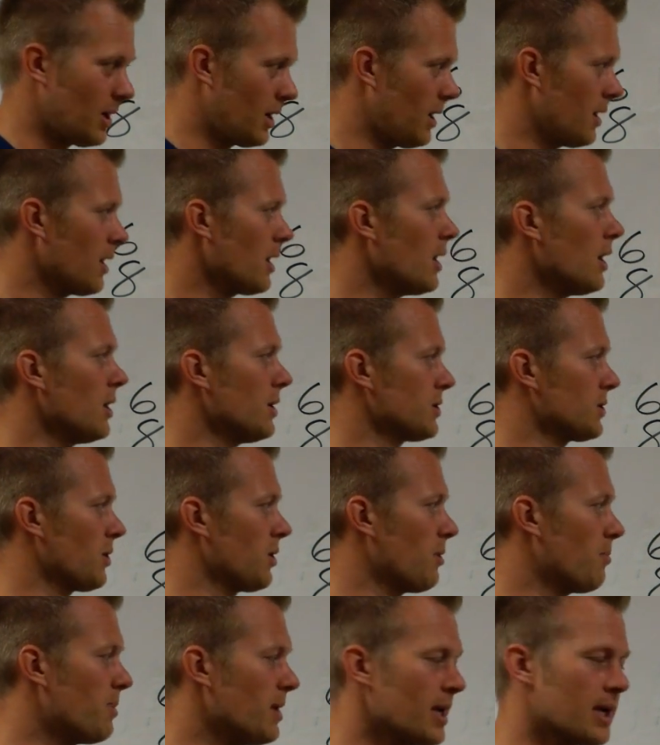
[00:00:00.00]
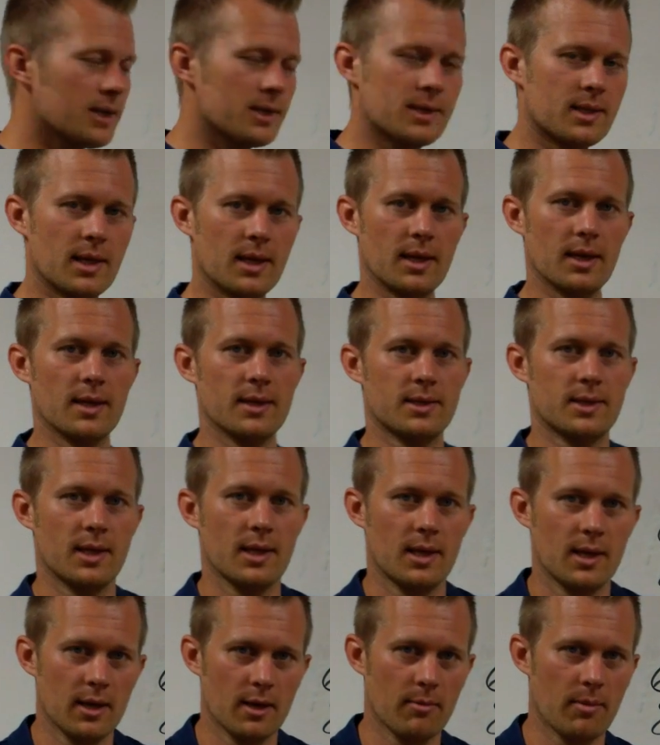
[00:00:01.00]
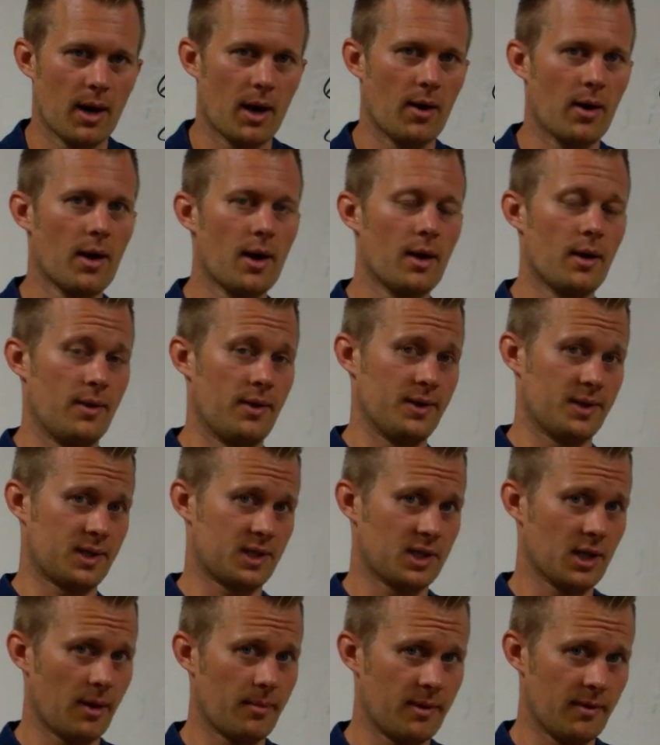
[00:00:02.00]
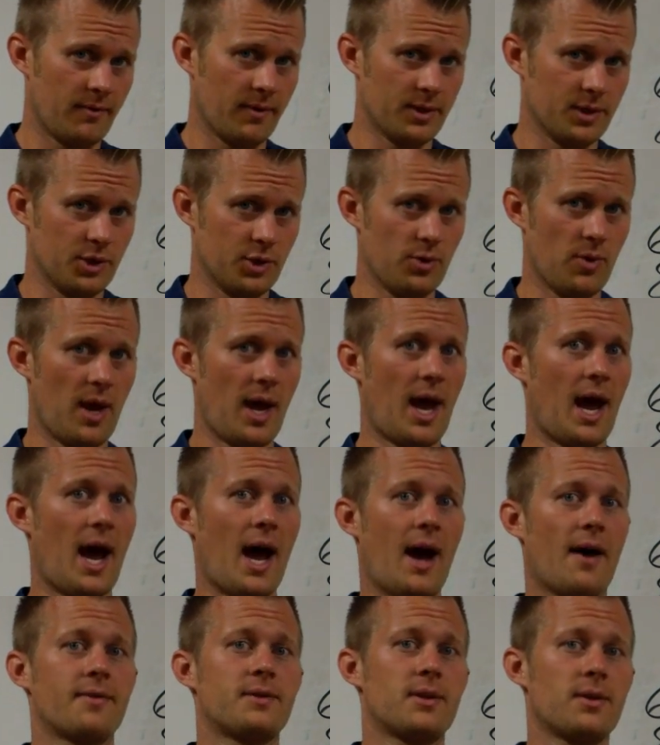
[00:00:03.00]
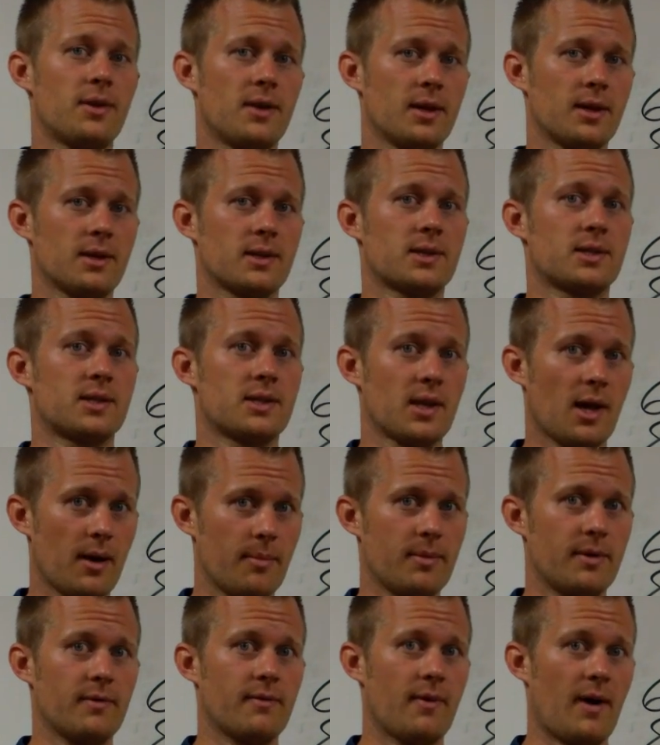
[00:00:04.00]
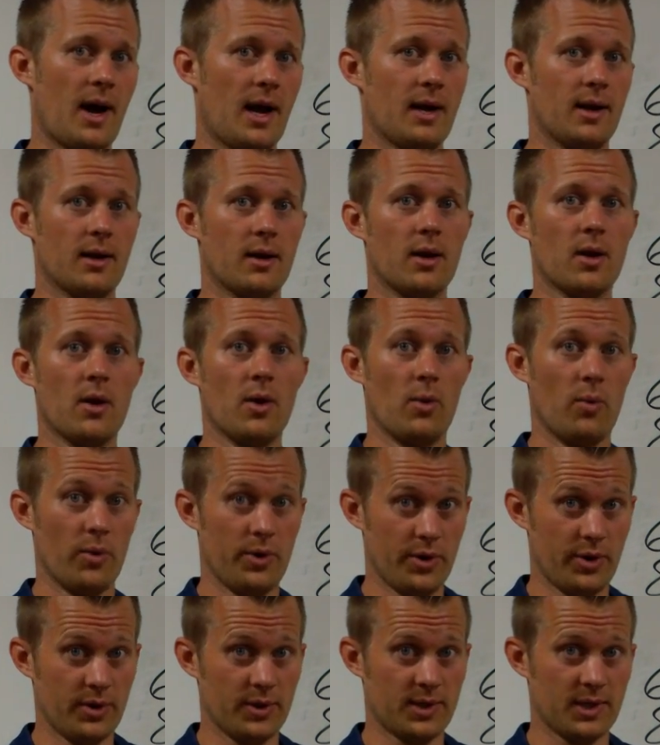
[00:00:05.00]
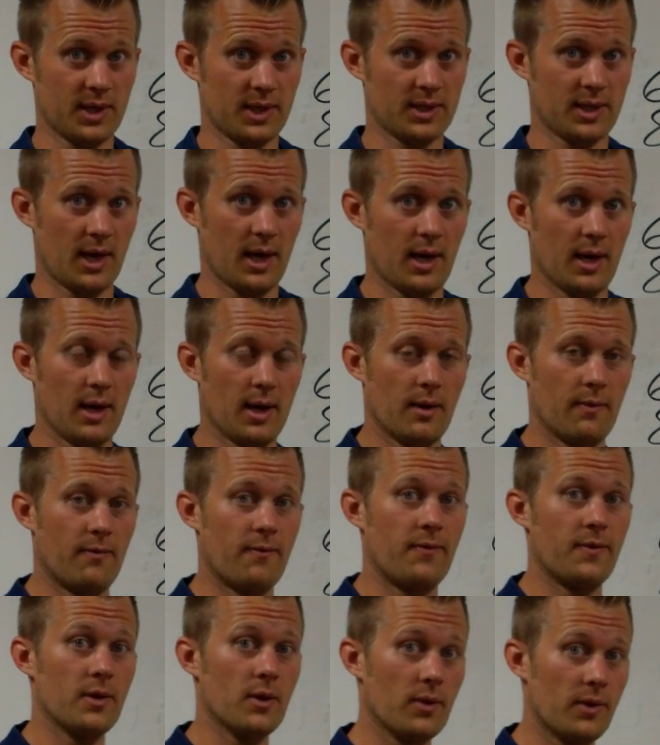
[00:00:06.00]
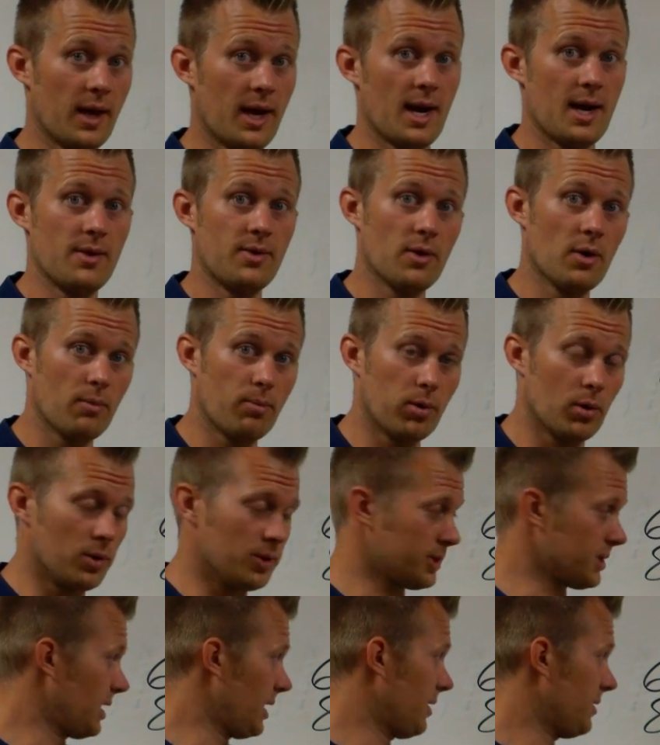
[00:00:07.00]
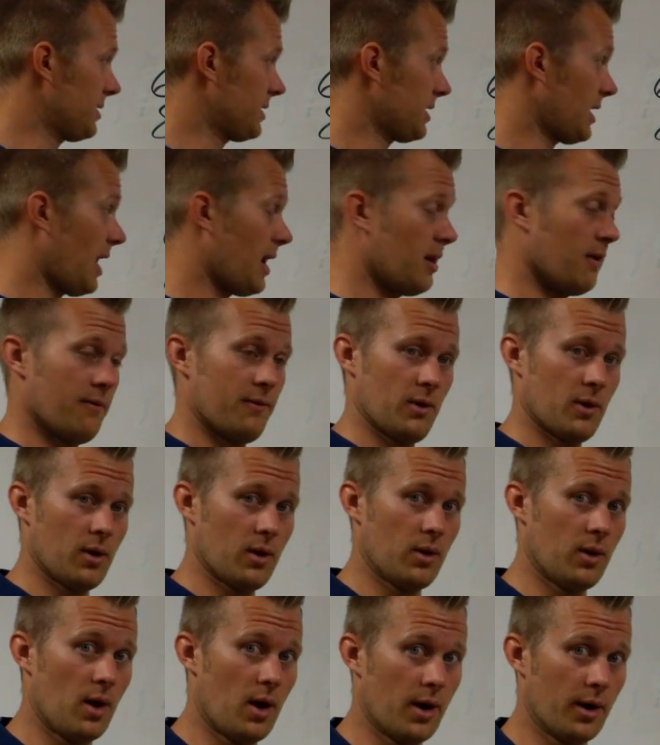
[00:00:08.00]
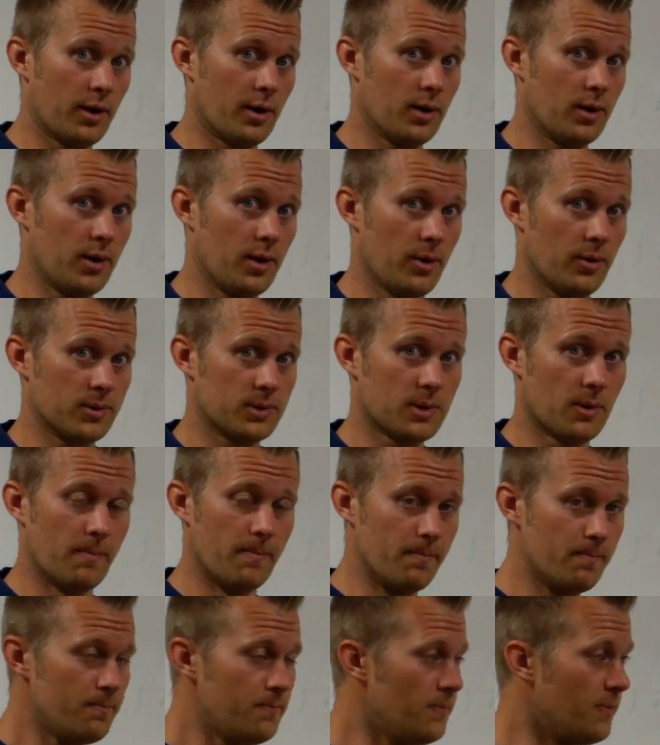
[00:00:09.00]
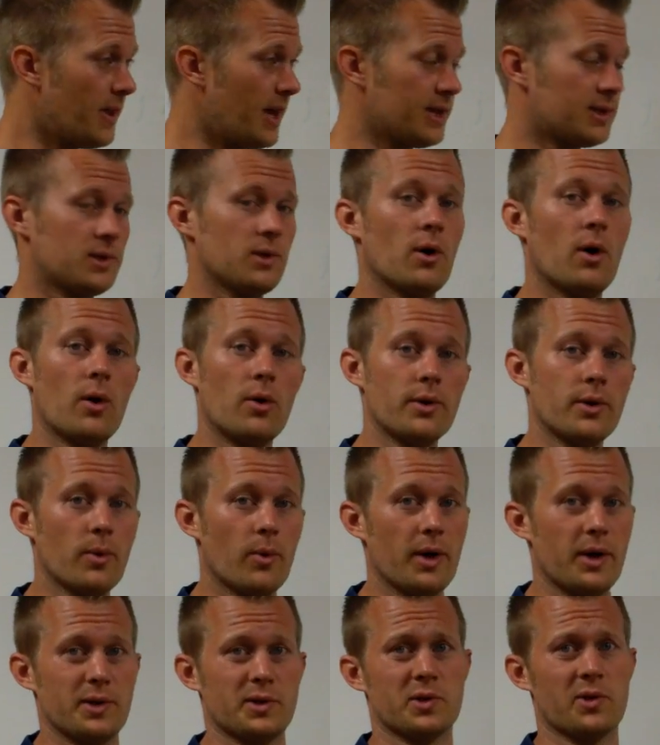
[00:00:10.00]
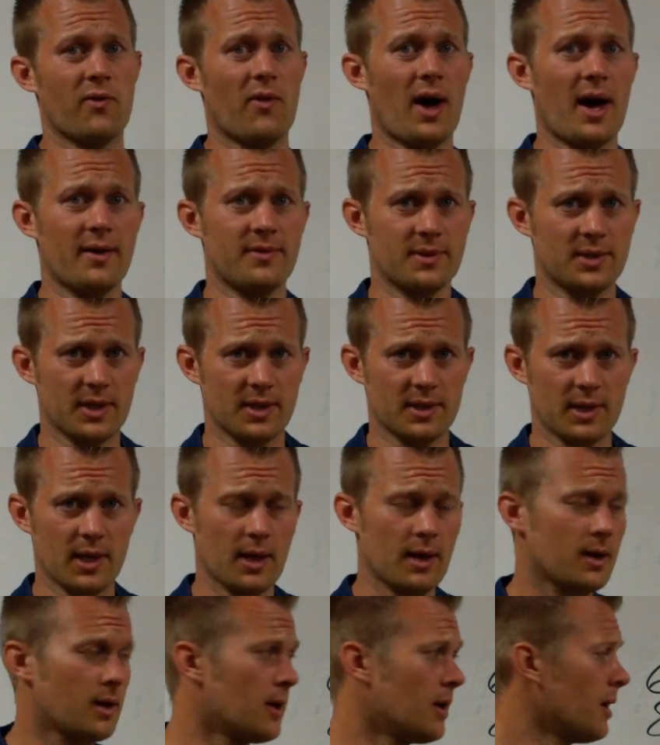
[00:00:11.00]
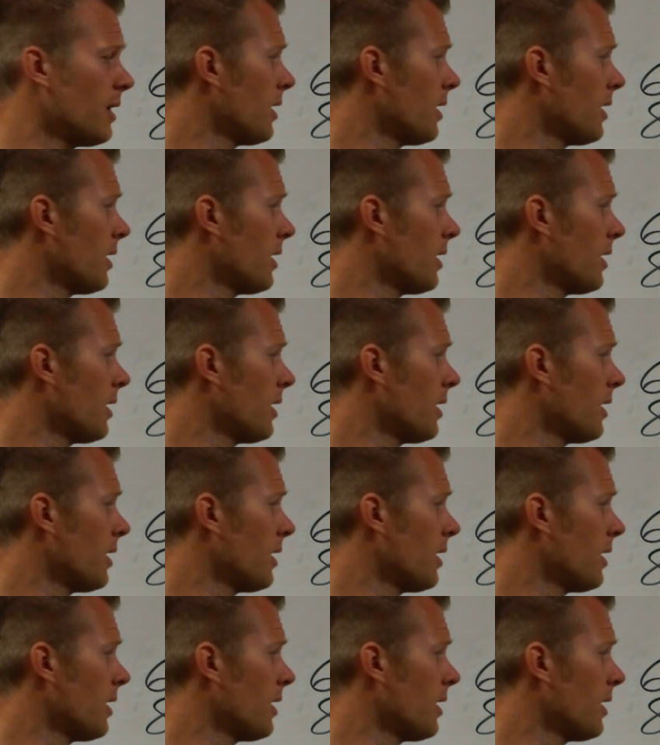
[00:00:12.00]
Okay? So the biggest thing is thinking about the subdivision. You have to think subdividing when you're in 6/8 and feel the 8th note pulse inside of your longer notes. That's the only way to survive 6/8.